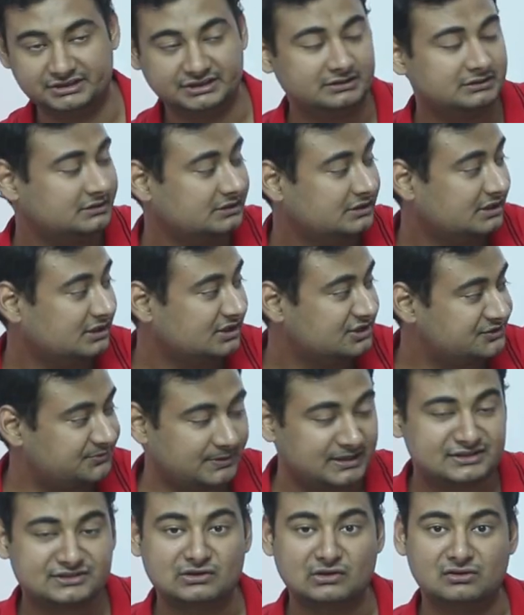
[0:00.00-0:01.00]
here,
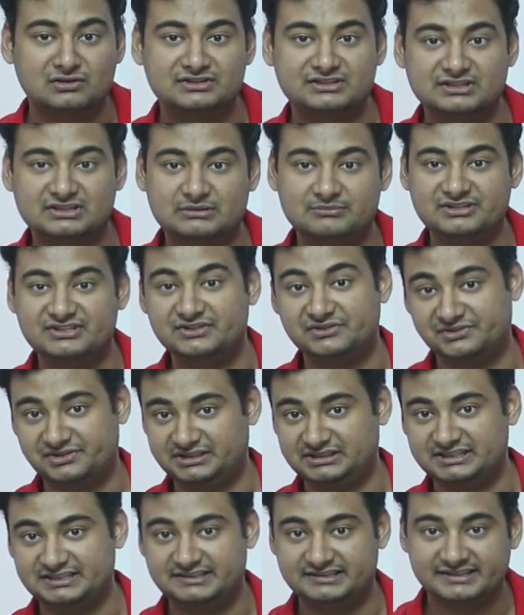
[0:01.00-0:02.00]
Space Launch System is
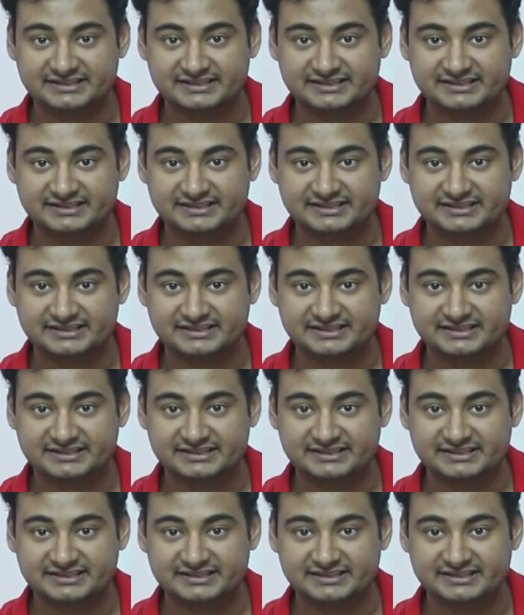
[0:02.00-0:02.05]
using this.